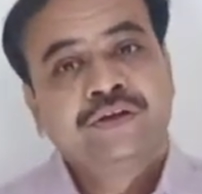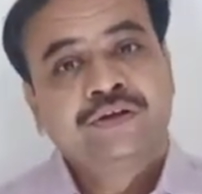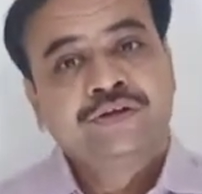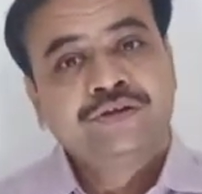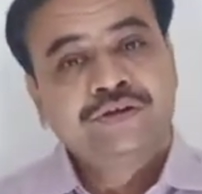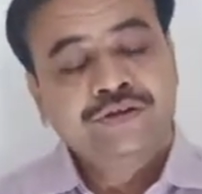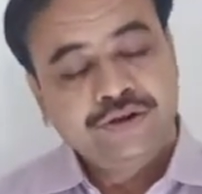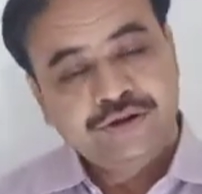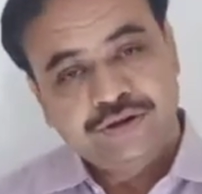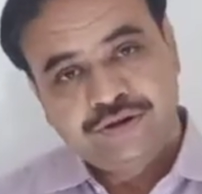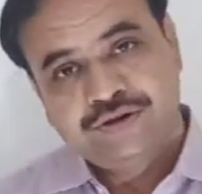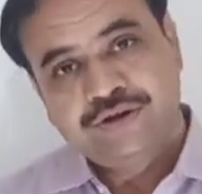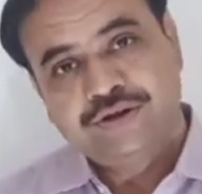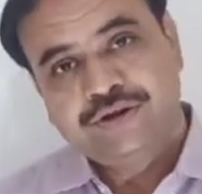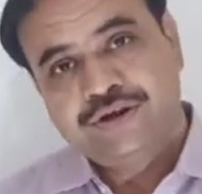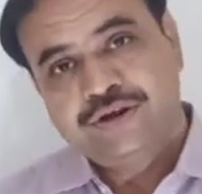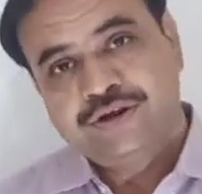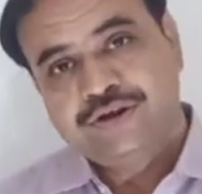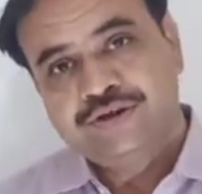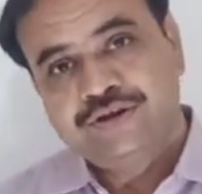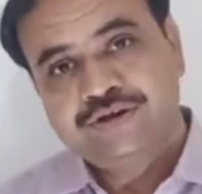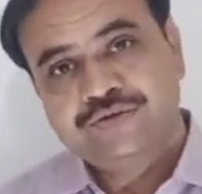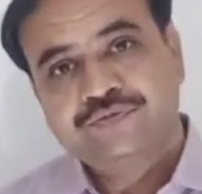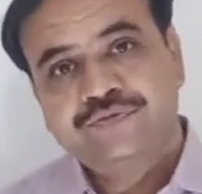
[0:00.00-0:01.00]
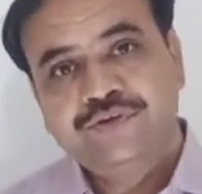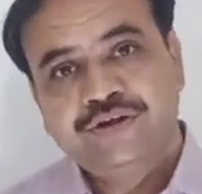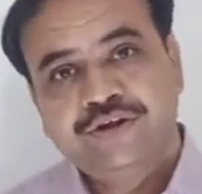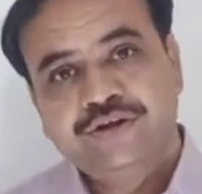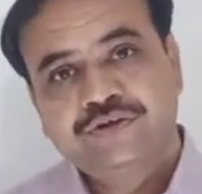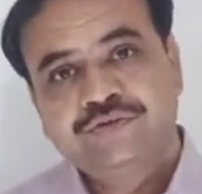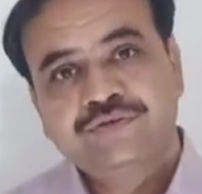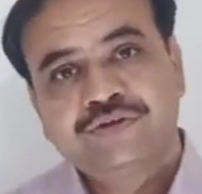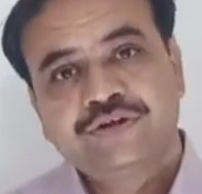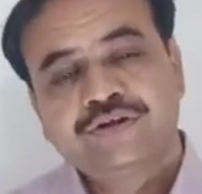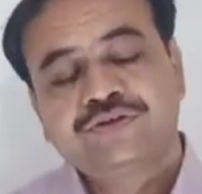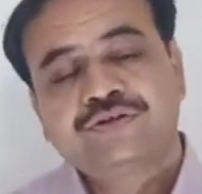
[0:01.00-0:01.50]
Till the date we
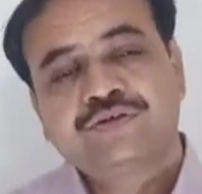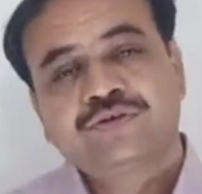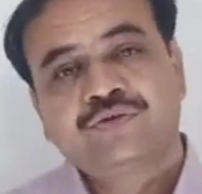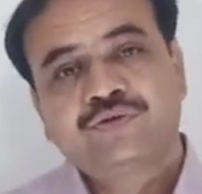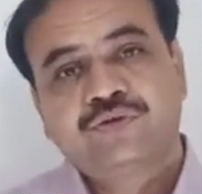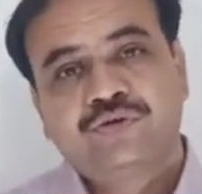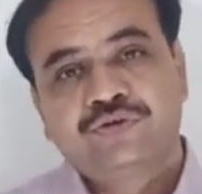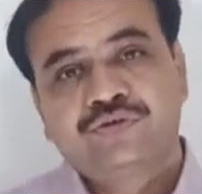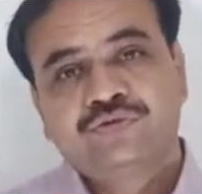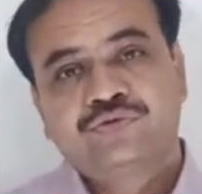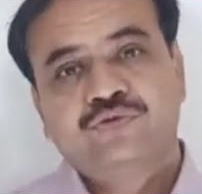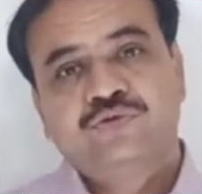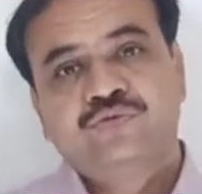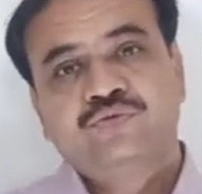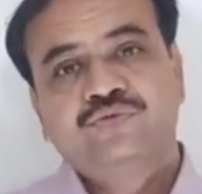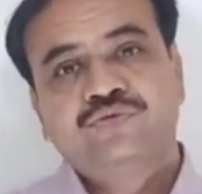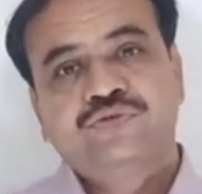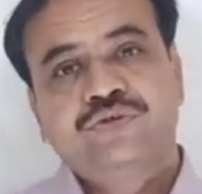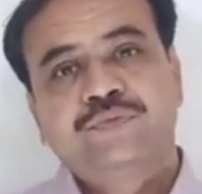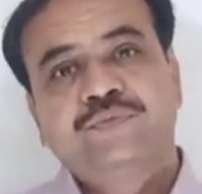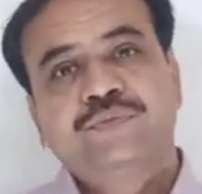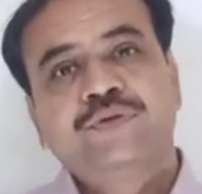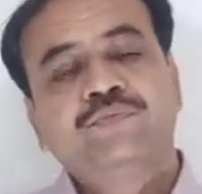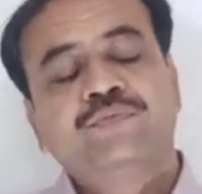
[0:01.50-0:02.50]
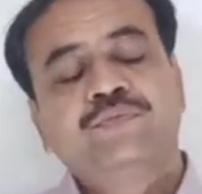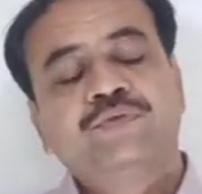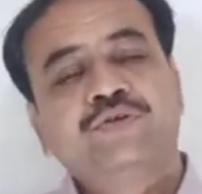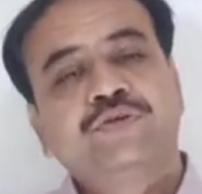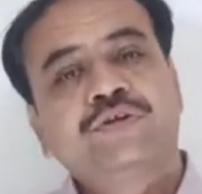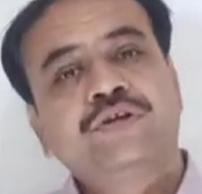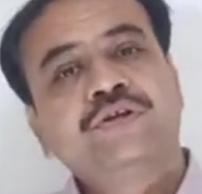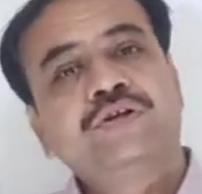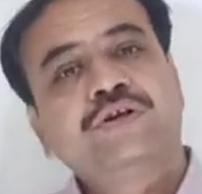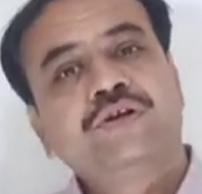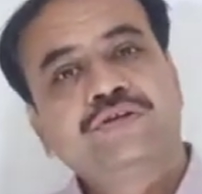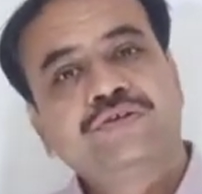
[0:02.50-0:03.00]
have just gone through some
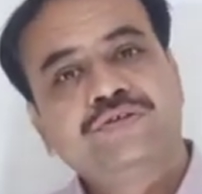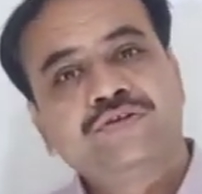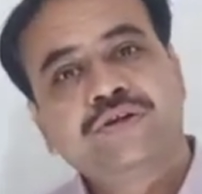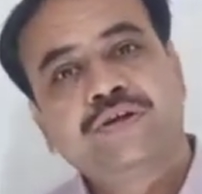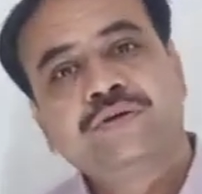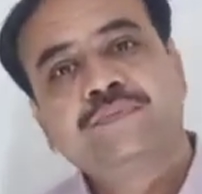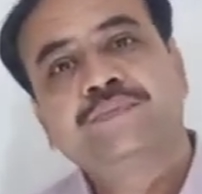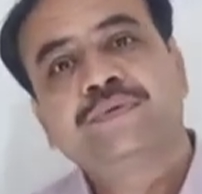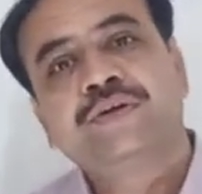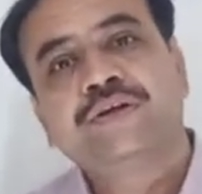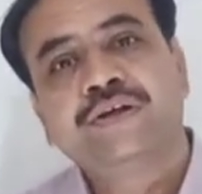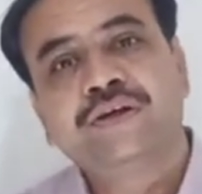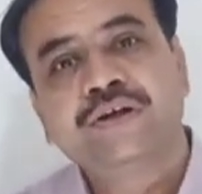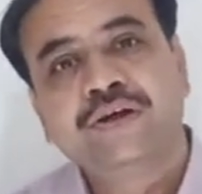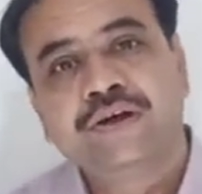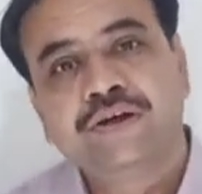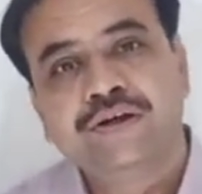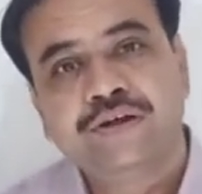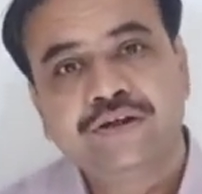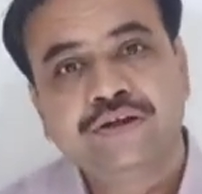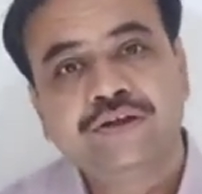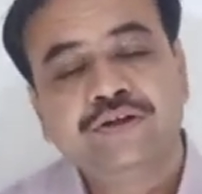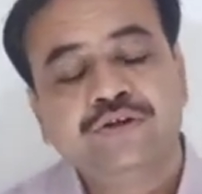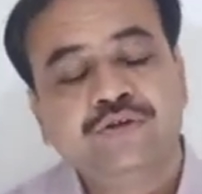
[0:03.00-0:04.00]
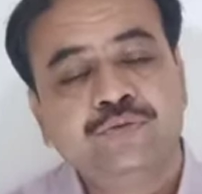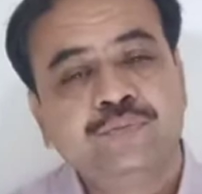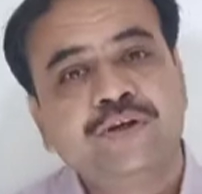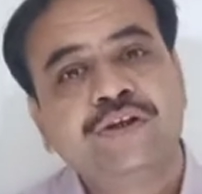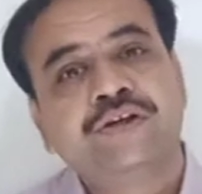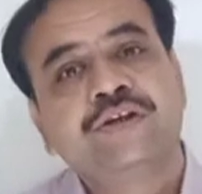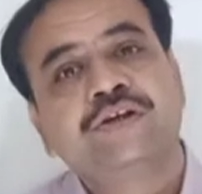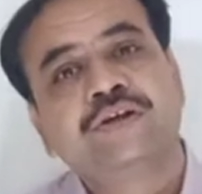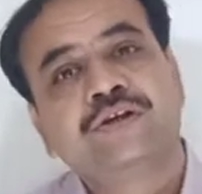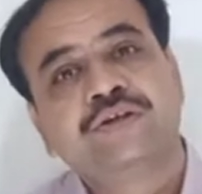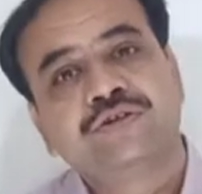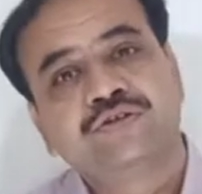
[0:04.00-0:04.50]
important concept regarding
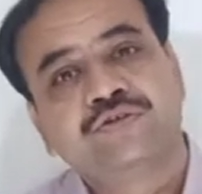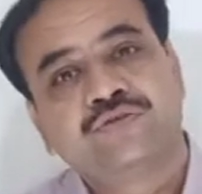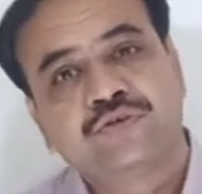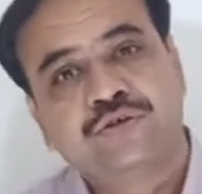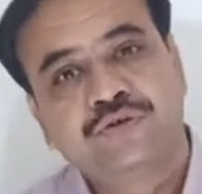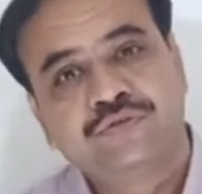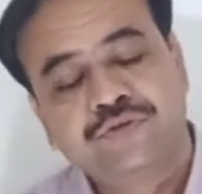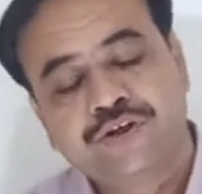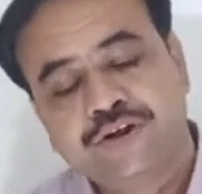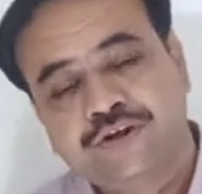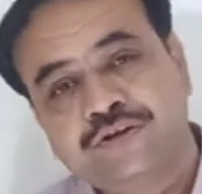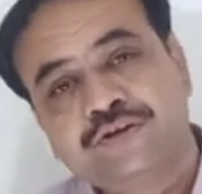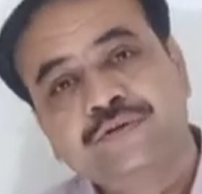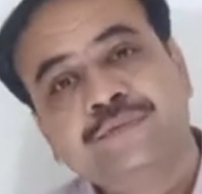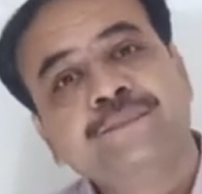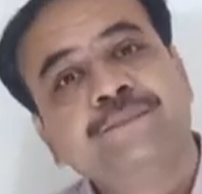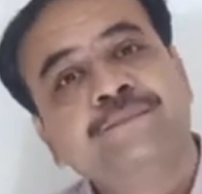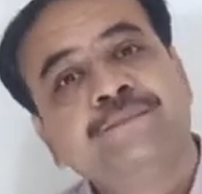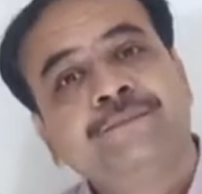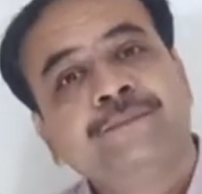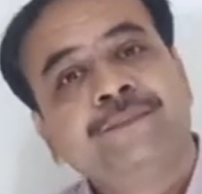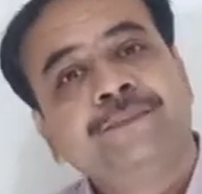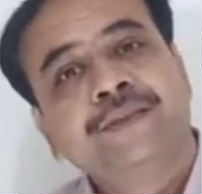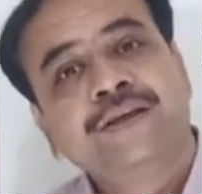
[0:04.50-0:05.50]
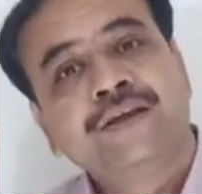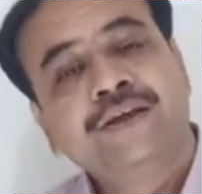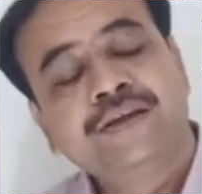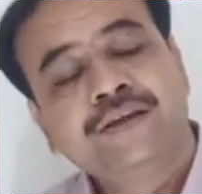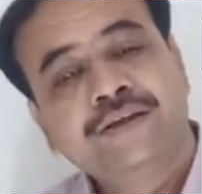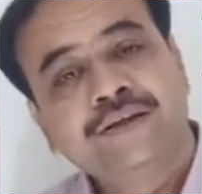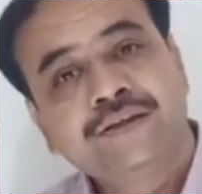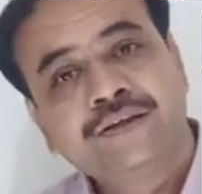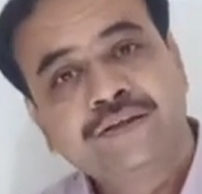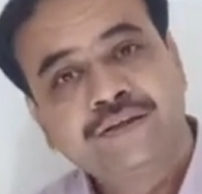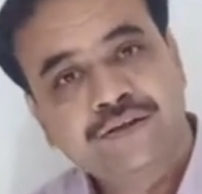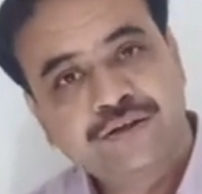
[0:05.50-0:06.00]
numerical solving, and
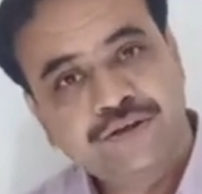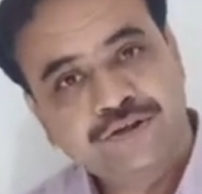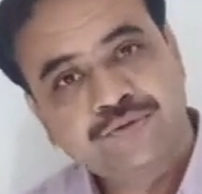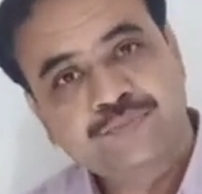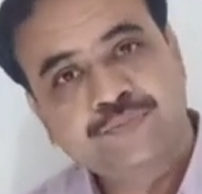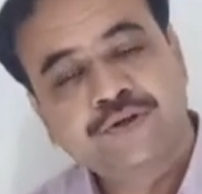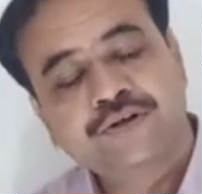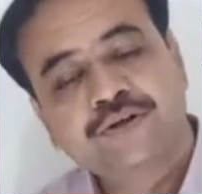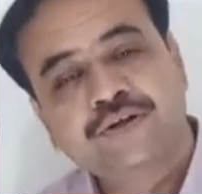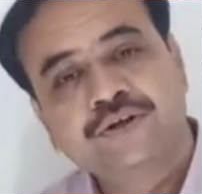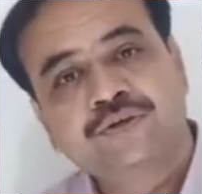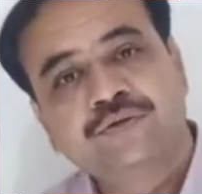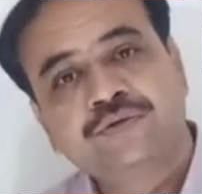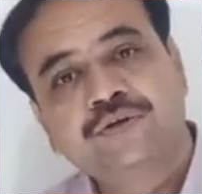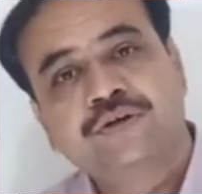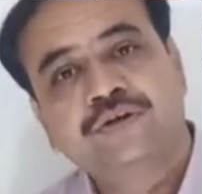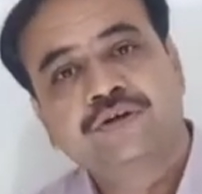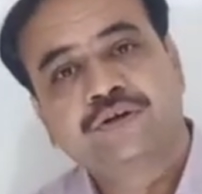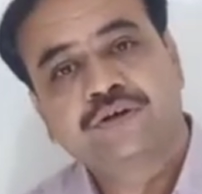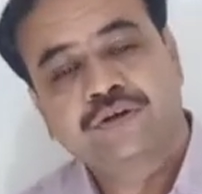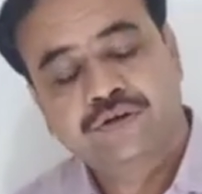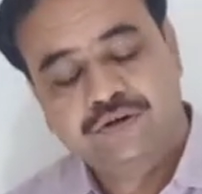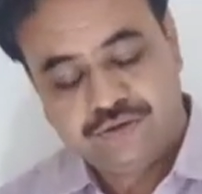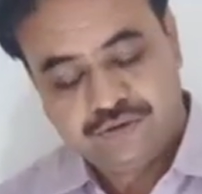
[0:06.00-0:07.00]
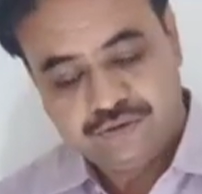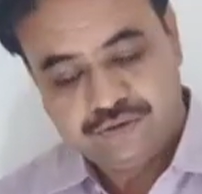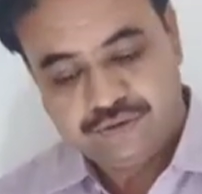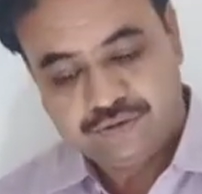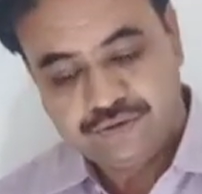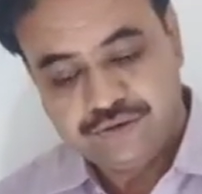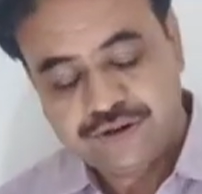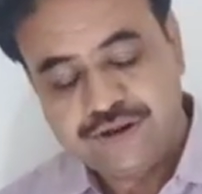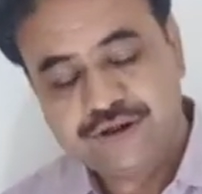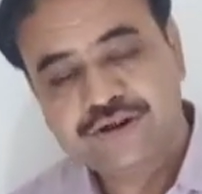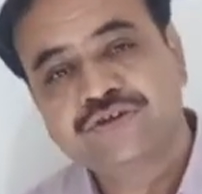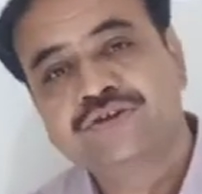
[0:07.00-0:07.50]
in this particular
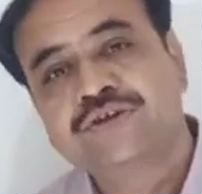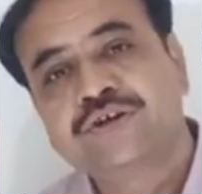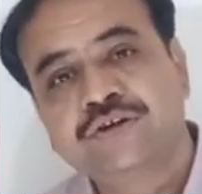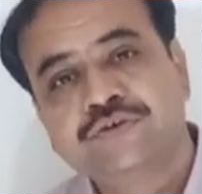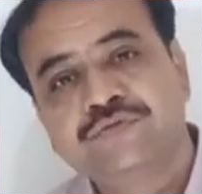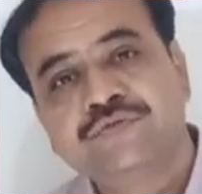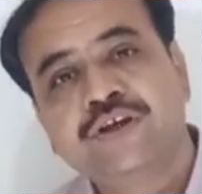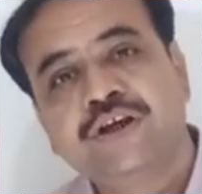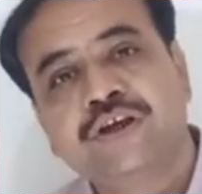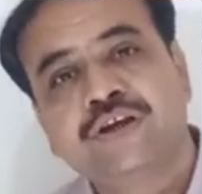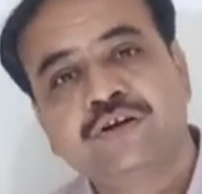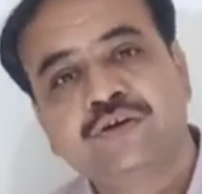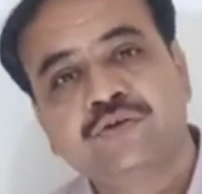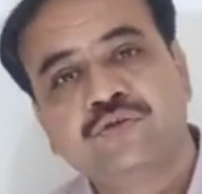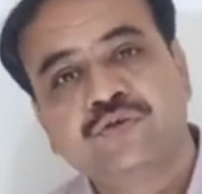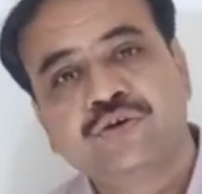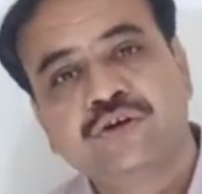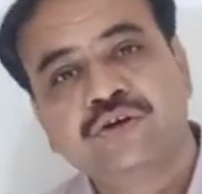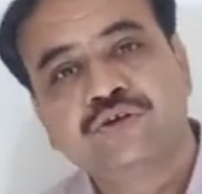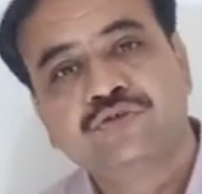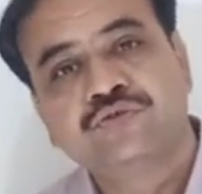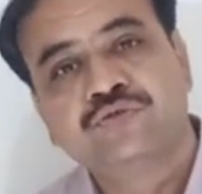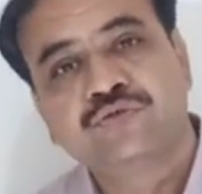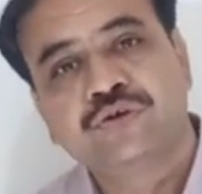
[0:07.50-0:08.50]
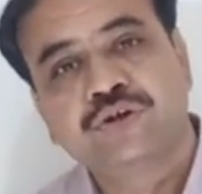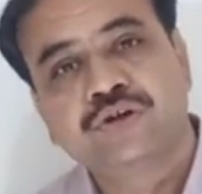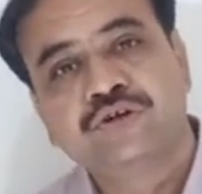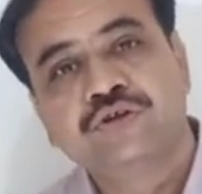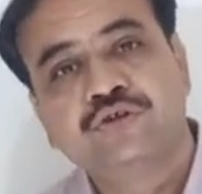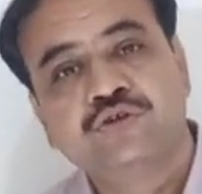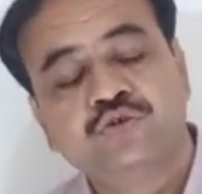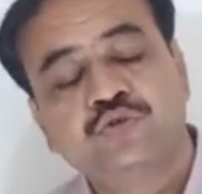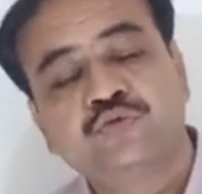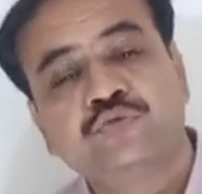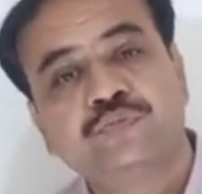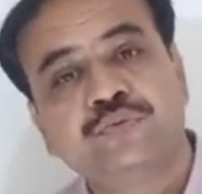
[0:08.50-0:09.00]
lesson we are going to learn
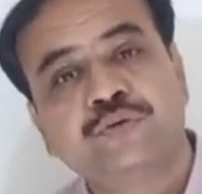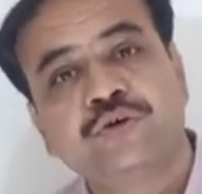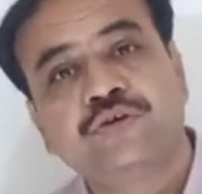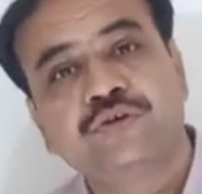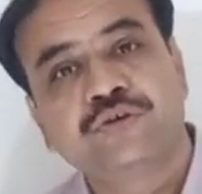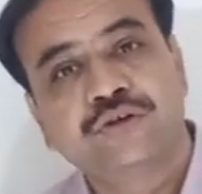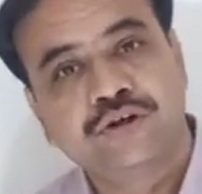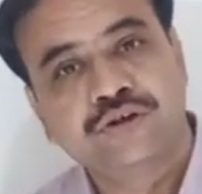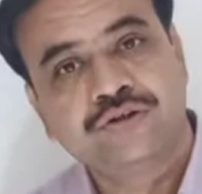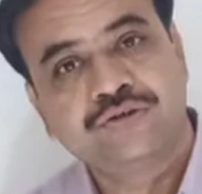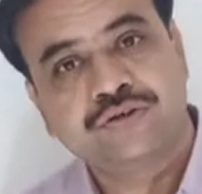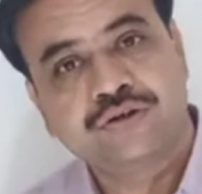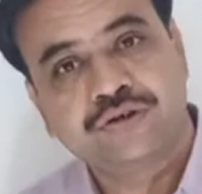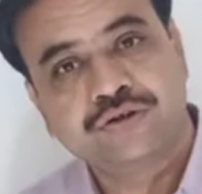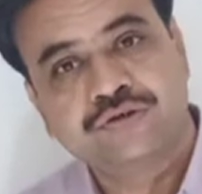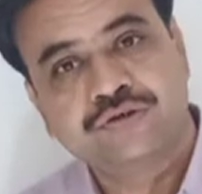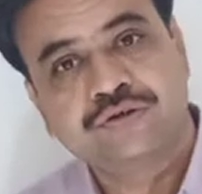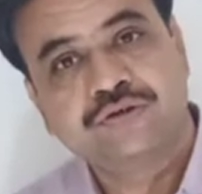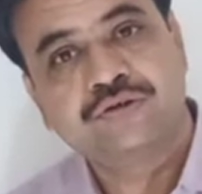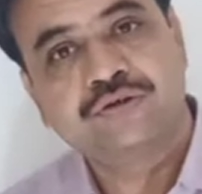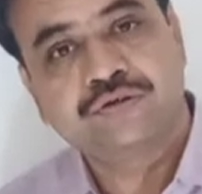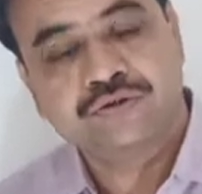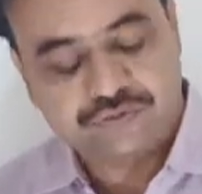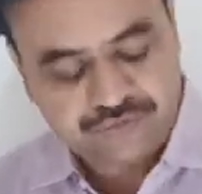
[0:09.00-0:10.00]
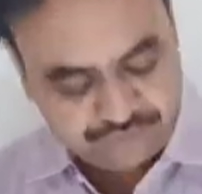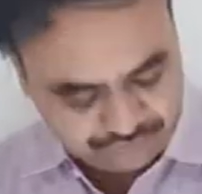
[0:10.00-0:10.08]
two progression,